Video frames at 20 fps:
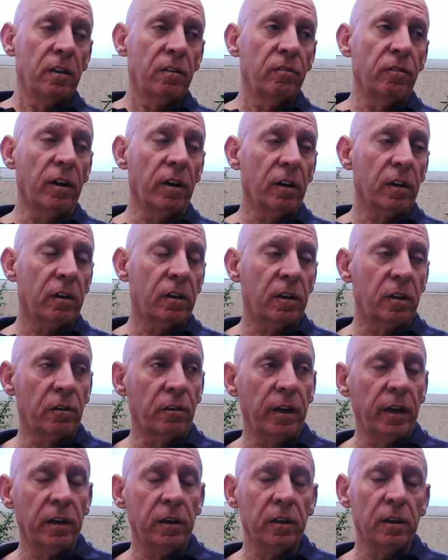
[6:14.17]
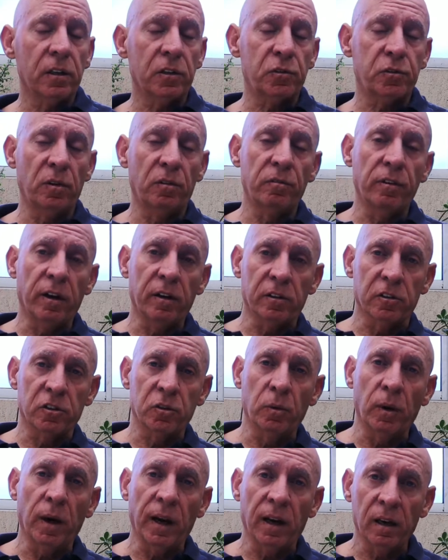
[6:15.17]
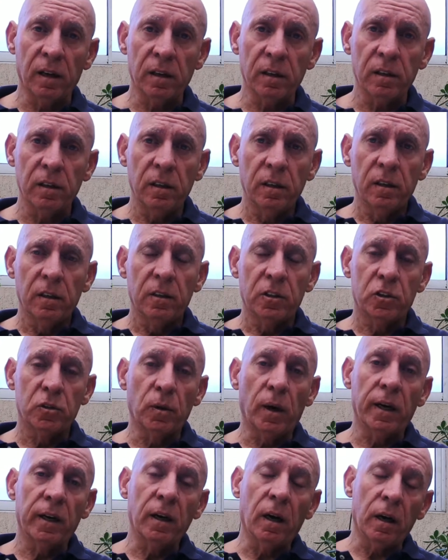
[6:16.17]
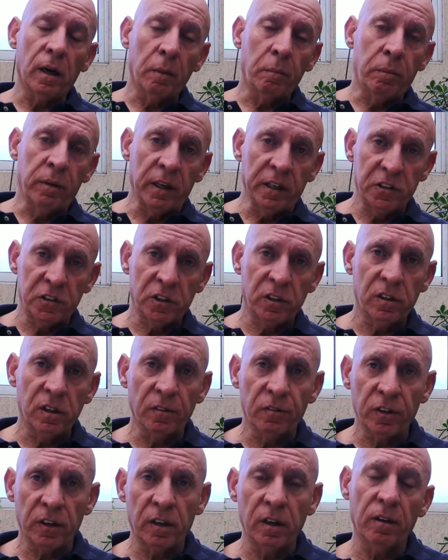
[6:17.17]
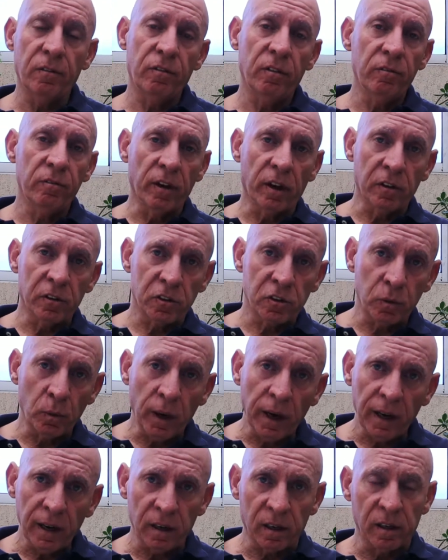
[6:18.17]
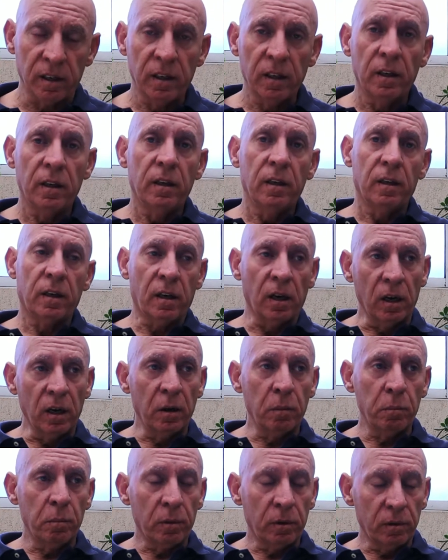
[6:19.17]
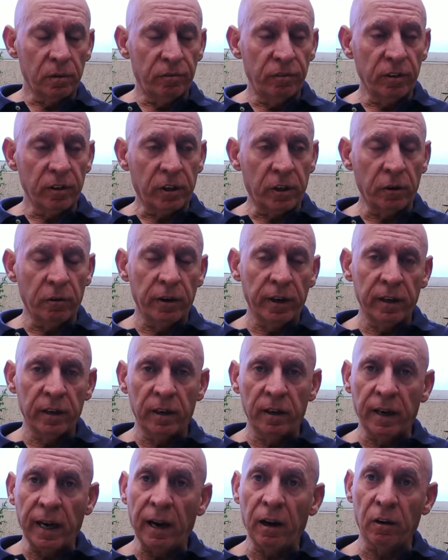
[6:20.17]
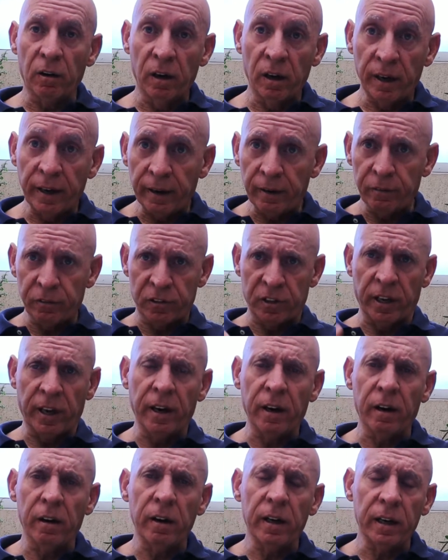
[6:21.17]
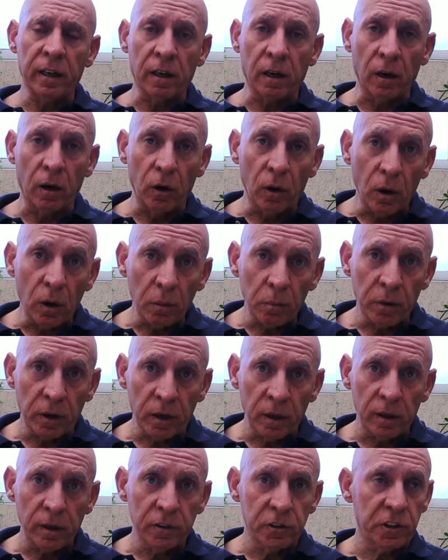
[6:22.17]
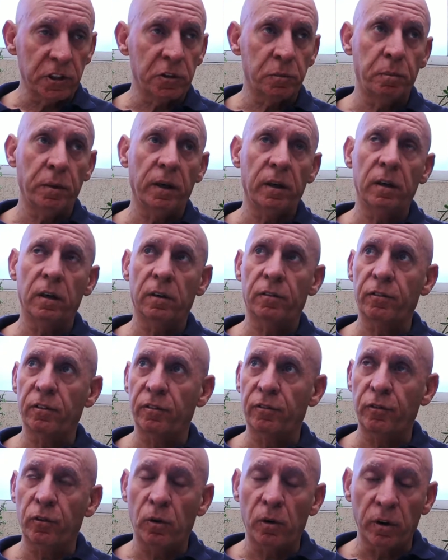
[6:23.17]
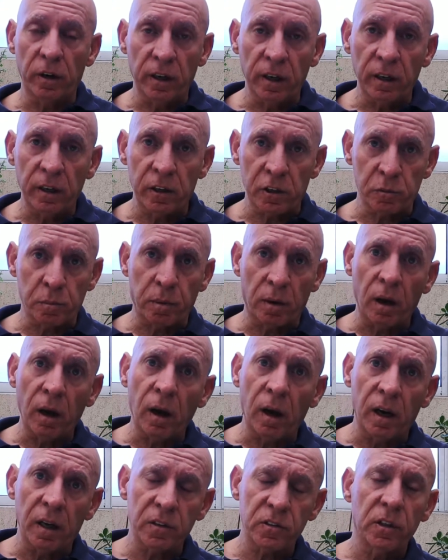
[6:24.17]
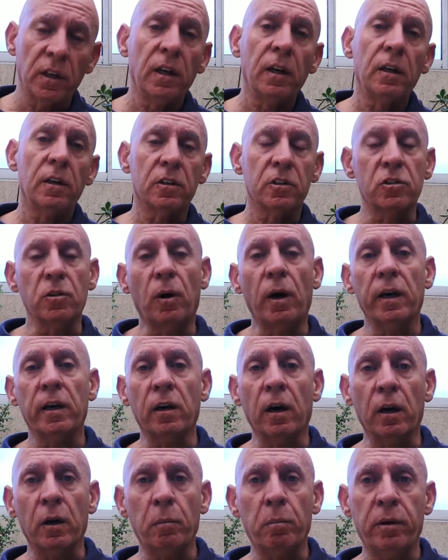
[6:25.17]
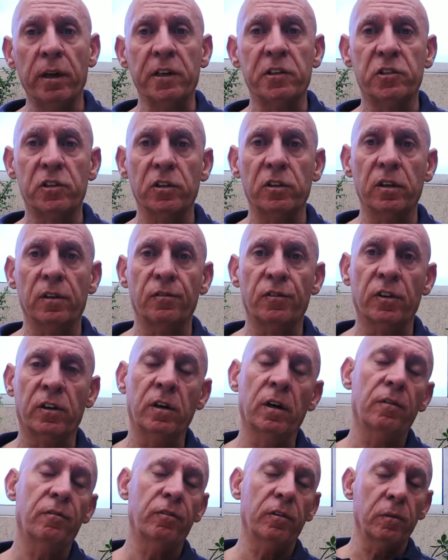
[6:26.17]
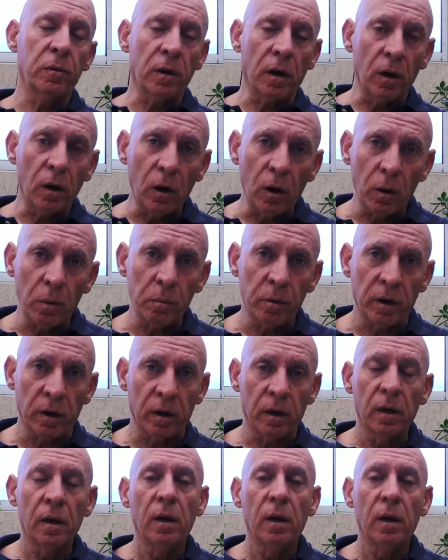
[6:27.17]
Karina is from Venezuela, so I got a police certificate from Venezuela. Karina now lives here in Colombia, and she's been here for 4 years plus, so I got a police certificate from Colombia.